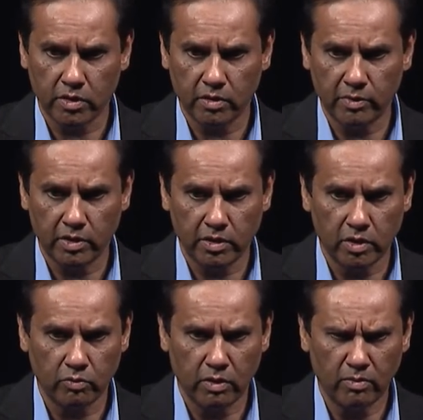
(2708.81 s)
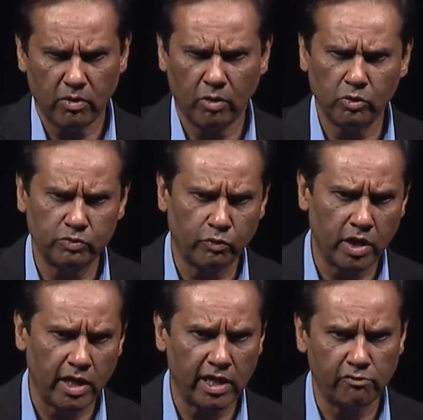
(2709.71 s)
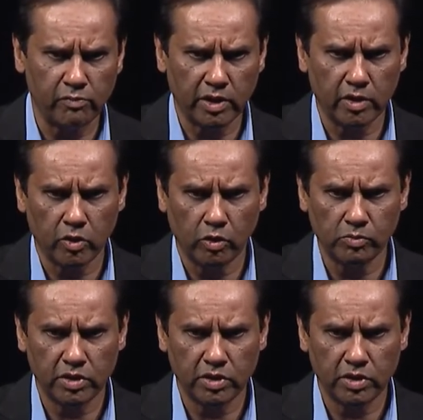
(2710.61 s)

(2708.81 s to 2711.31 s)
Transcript: I mean, almost 1.5 million homes,